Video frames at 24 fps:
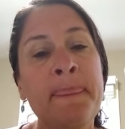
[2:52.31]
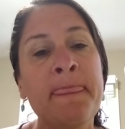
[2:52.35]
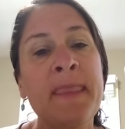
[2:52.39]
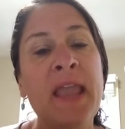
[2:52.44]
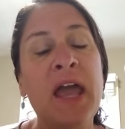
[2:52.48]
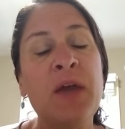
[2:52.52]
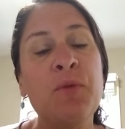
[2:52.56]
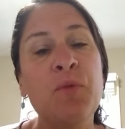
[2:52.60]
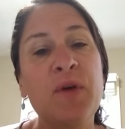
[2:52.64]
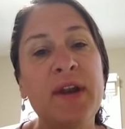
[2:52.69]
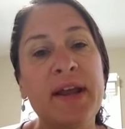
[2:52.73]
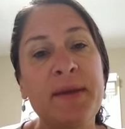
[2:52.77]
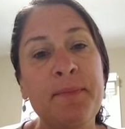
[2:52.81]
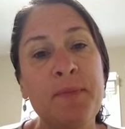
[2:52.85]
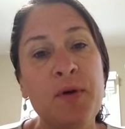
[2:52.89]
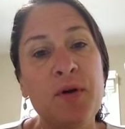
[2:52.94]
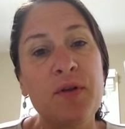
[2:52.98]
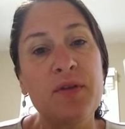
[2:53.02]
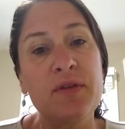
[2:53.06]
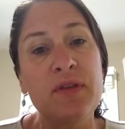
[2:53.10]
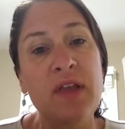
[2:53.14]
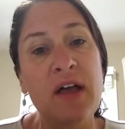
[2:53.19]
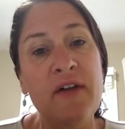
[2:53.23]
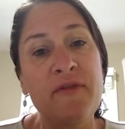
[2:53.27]
And what I
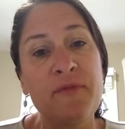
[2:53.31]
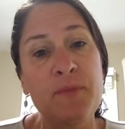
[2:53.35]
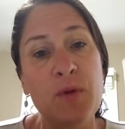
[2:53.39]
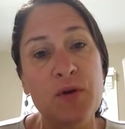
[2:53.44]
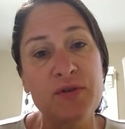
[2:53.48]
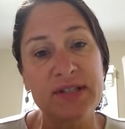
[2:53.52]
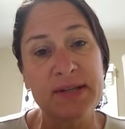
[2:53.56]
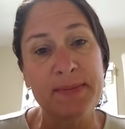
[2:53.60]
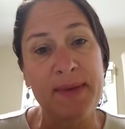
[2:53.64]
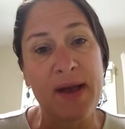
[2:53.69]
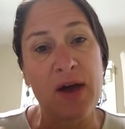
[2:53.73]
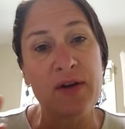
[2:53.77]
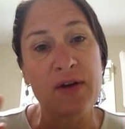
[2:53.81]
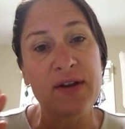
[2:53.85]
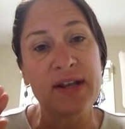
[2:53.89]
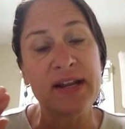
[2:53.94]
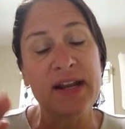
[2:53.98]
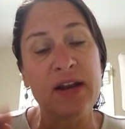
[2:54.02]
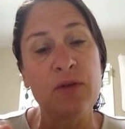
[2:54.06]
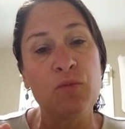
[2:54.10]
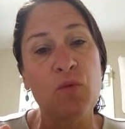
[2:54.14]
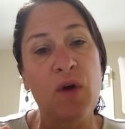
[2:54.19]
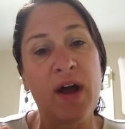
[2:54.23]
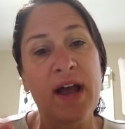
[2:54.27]
love most about it
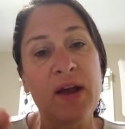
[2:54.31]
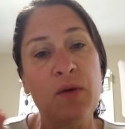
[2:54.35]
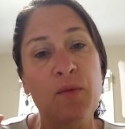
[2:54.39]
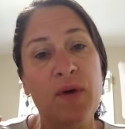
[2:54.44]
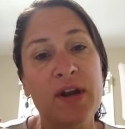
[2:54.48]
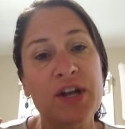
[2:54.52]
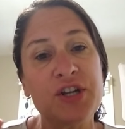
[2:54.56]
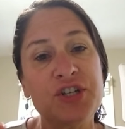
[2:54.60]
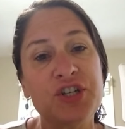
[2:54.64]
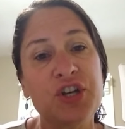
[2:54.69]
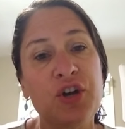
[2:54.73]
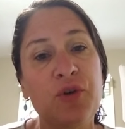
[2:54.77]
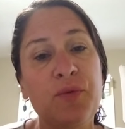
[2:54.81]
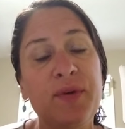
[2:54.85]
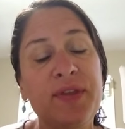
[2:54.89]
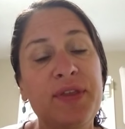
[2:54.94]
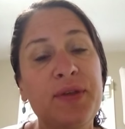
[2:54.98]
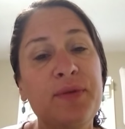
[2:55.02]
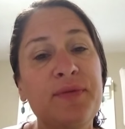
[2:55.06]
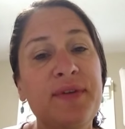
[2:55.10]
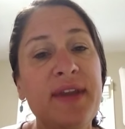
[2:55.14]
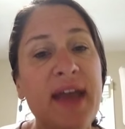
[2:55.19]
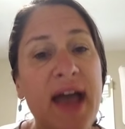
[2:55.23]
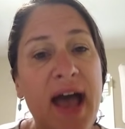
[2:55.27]
and why I want to share it with
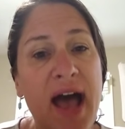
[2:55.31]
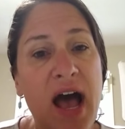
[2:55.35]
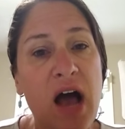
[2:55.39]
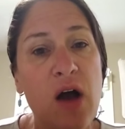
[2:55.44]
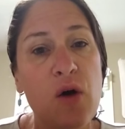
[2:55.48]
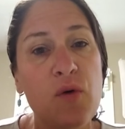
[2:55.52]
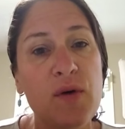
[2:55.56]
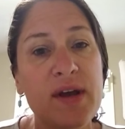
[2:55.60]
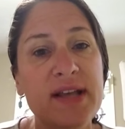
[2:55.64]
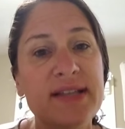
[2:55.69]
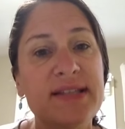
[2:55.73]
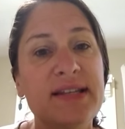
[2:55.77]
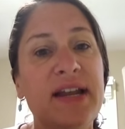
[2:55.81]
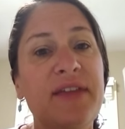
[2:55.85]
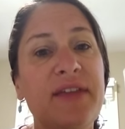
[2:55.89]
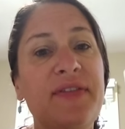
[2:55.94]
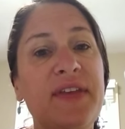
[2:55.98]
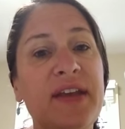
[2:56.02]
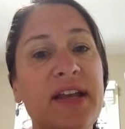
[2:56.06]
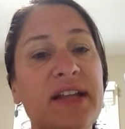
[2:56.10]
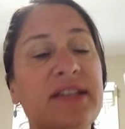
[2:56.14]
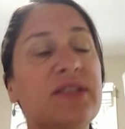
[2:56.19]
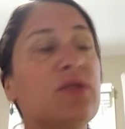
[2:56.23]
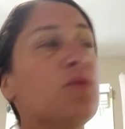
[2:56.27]
you now is that I
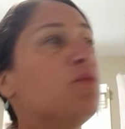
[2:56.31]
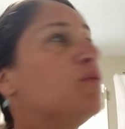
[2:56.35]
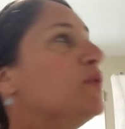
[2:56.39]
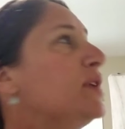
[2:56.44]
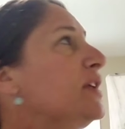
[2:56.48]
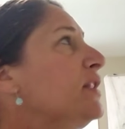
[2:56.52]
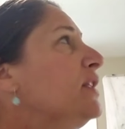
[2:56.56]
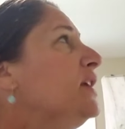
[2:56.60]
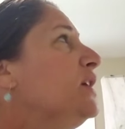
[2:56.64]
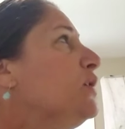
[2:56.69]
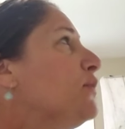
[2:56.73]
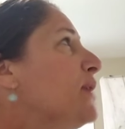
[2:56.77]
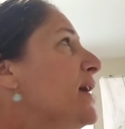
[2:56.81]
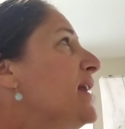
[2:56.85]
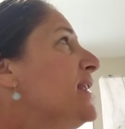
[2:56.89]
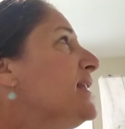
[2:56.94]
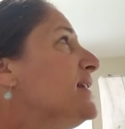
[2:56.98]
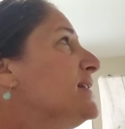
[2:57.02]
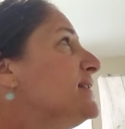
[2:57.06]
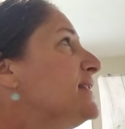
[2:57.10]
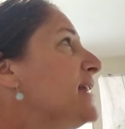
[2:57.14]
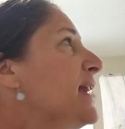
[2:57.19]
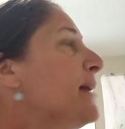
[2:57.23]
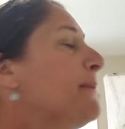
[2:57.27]
think it's a really great
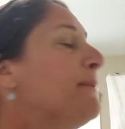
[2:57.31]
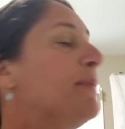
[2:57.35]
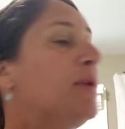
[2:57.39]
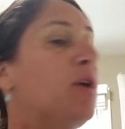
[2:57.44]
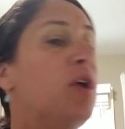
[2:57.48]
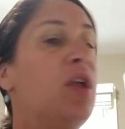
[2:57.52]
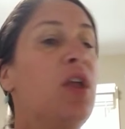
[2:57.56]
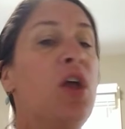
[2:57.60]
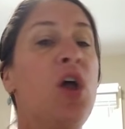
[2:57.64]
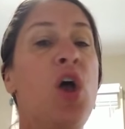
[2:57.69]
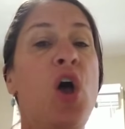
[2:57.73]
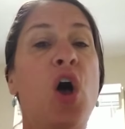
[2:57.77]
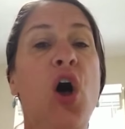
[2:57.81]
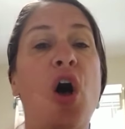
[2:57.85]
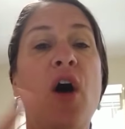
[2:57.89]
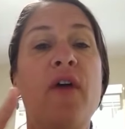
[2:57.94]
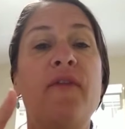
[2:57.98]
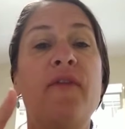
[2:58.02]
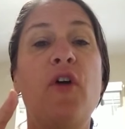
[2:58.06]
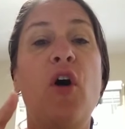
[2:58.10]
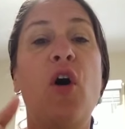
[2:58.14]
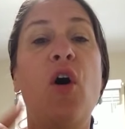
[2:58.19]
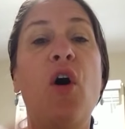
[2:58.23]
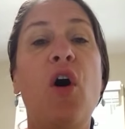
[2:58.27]
example
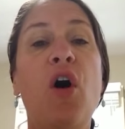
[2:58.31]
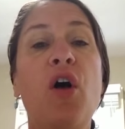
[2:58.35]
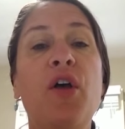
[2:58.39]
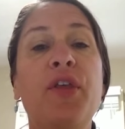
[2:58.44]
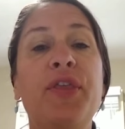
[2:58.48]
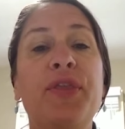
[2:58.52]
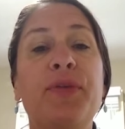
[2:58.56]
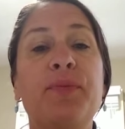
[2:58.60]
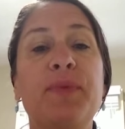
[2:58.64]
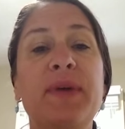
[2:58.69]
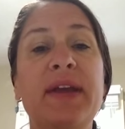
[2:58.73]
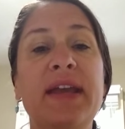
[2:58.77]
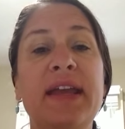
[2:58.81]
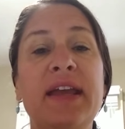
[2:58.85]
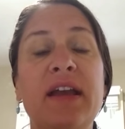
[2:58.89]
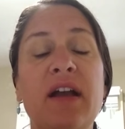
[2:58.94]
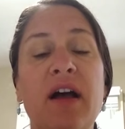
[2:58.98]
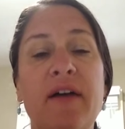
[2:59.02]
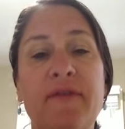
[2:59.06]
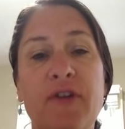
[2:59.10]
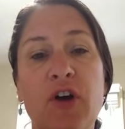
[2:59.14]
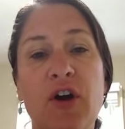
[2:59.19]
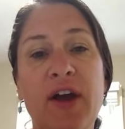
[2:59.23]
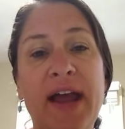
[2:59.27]
of all three
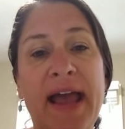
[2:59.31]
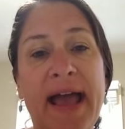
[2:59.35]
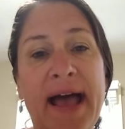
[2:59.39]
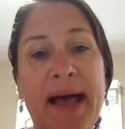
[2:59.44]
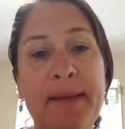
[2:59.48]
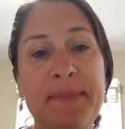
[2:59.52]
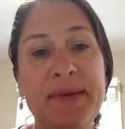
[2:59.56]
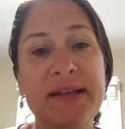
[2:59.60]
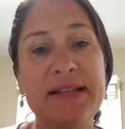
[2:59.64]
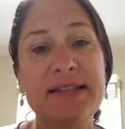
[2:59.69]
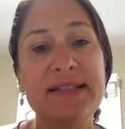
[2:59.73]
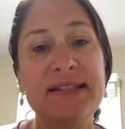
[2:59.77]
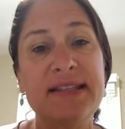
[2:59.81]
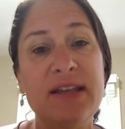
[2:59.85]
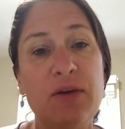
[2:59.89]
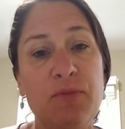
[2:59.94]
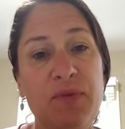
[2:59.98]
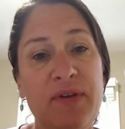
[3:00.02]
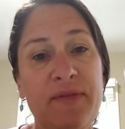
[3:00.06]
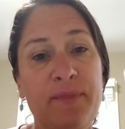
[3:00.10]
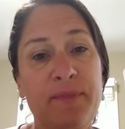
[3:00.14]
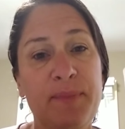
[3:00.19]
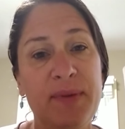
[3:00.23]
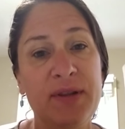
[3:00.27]
of our habits that
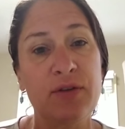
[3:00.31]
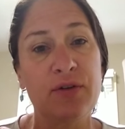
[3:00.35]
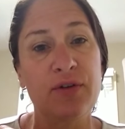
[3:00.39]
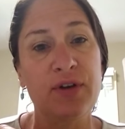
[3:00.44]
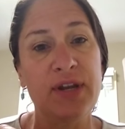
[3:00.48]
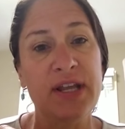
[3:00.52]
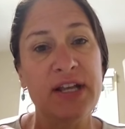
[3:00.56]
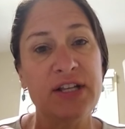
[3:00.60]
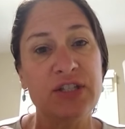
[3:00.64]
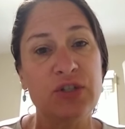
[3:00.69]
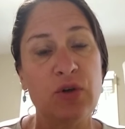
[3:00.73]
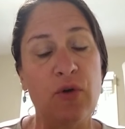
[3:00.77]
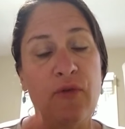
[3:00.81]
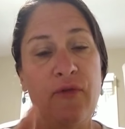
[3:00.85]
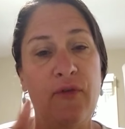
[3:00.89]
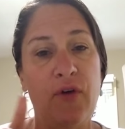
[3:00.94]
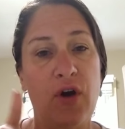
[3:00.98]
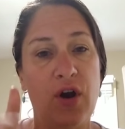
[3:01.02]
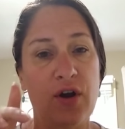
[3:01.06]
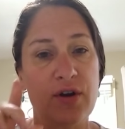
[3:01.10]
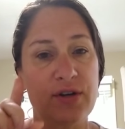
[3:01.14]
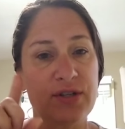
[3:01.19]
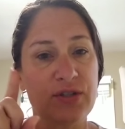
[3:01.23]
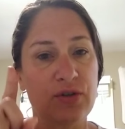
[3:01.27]
we've been learning so
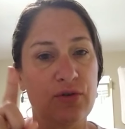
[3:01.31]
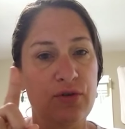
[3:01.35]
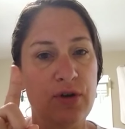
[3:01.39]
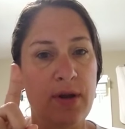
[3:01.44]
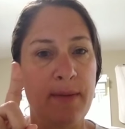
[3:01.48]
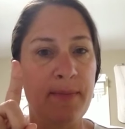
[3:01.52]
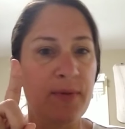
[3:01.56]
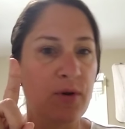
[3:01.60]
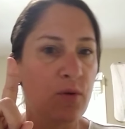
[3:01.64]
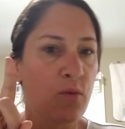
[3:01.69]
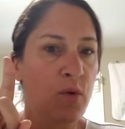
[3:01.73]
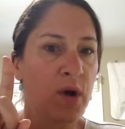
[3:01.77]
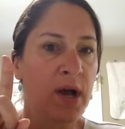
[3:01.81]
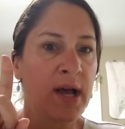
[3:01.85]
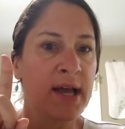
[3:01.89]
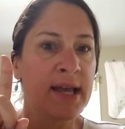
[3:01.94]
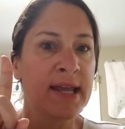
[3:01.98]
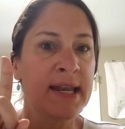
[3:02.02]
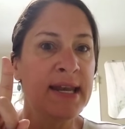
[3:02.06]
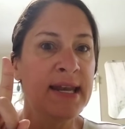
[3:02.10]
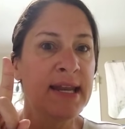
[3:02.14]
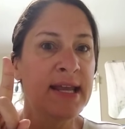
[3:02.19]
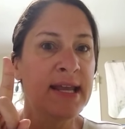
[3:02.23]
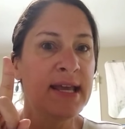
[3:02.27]
far. So number
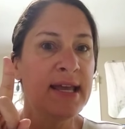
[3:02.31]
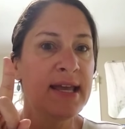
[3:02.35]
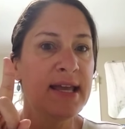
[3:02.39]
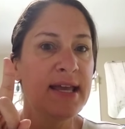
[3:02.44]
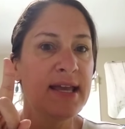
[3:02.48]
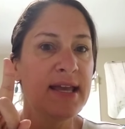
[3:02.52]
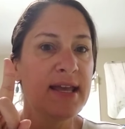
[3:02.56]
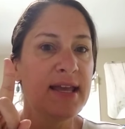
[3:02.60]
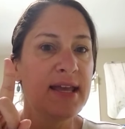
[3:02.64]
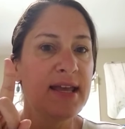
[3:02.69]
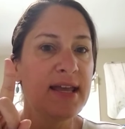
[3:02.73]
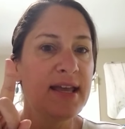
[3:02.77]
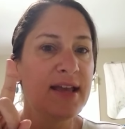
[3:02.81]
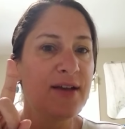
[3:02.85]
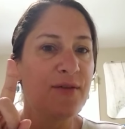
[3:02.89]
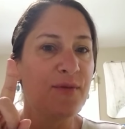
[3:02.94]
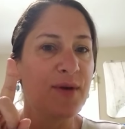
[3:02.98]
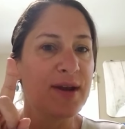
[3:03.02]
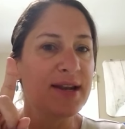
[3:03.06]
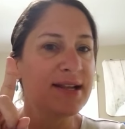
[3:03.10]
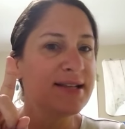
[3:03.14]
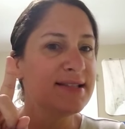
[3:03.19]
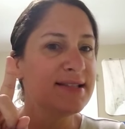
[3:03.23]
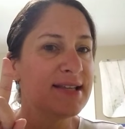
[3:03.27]
one,
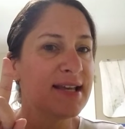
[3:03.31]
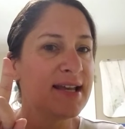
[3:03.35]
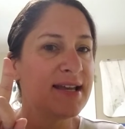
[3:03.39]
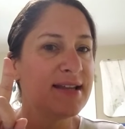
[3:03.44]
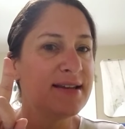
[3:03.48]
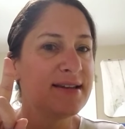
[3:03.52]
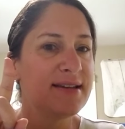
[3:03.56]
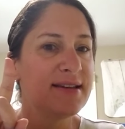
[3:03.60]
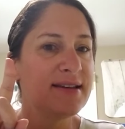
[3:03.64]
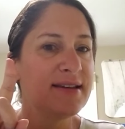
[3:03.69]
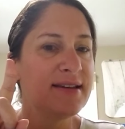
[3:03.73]
what it?